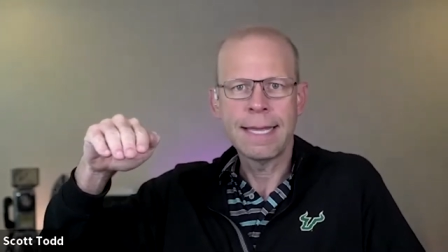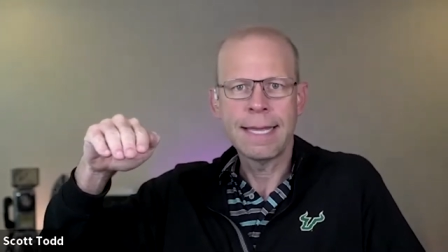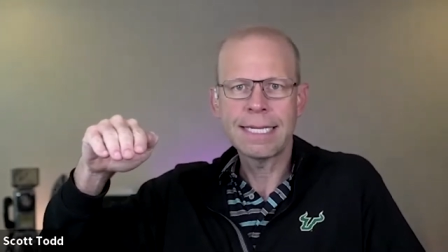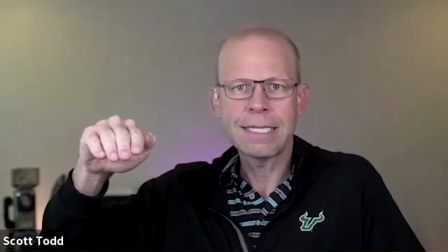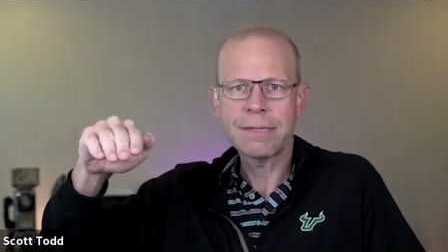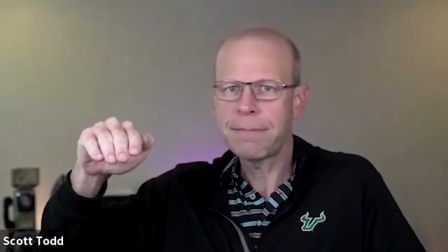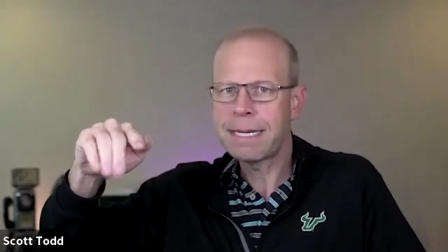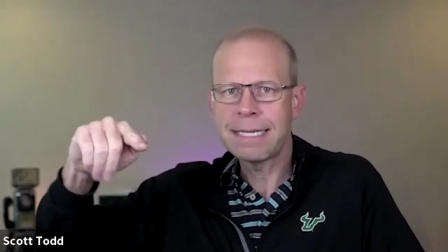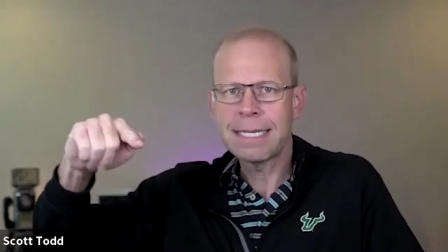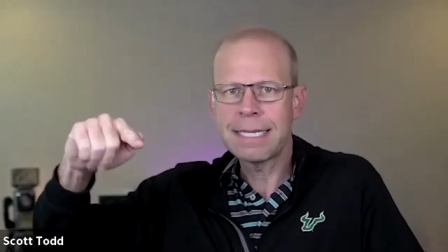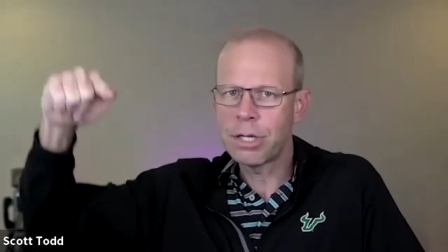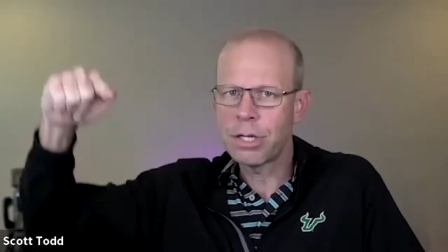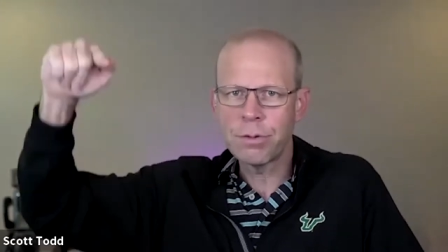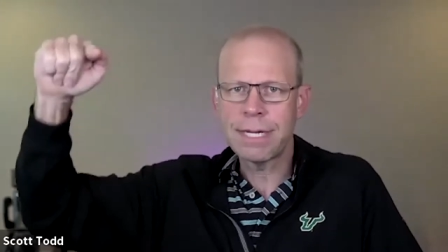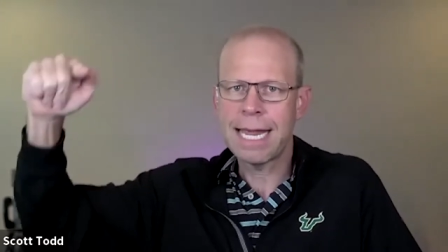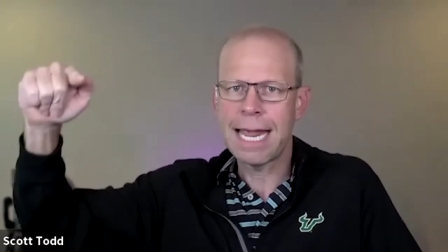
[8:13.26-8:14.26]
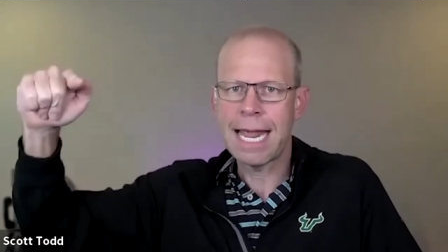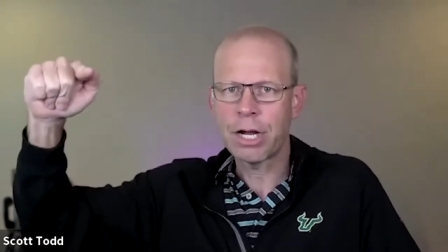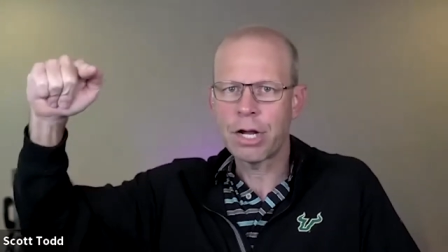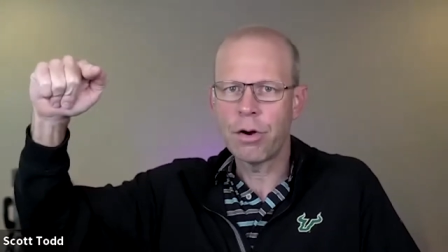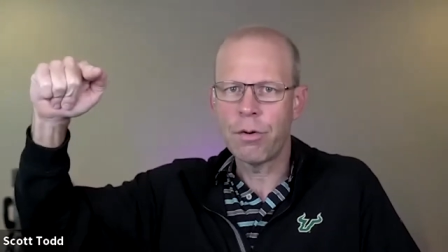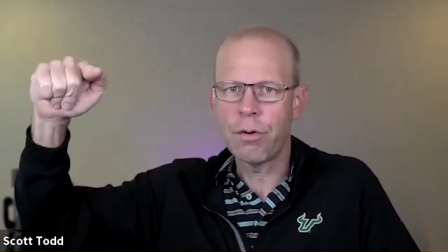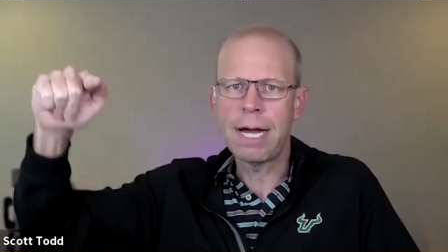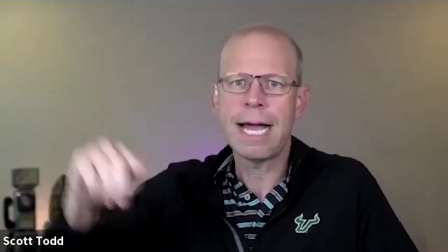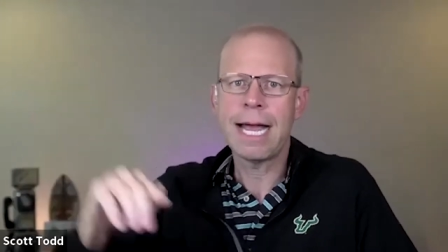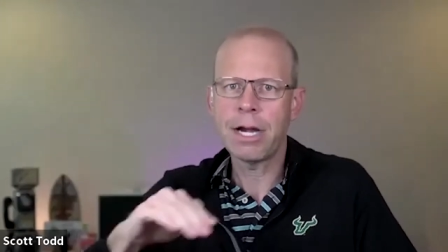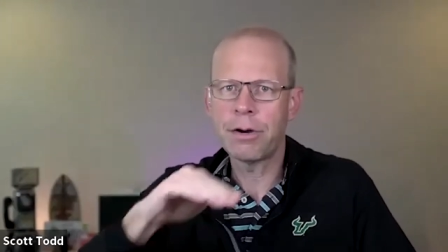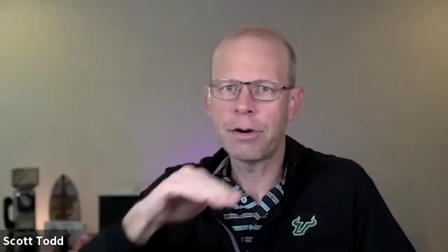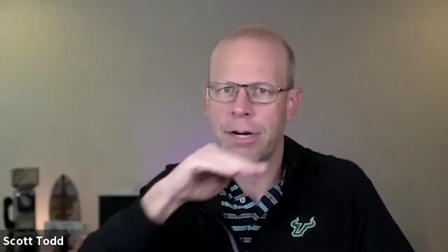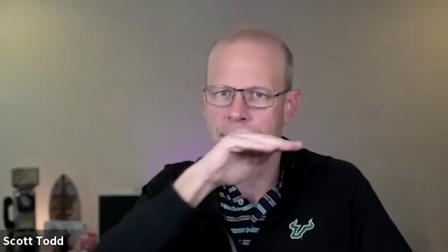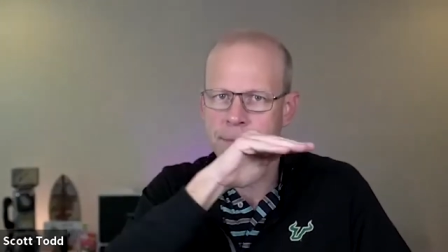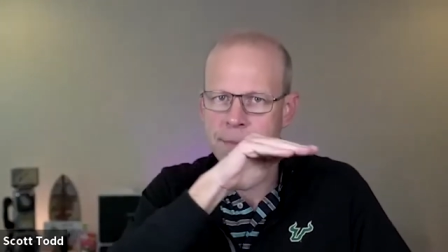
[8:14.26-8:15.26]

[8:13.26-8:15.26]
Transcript: and that doesn't mean that you can't go higher.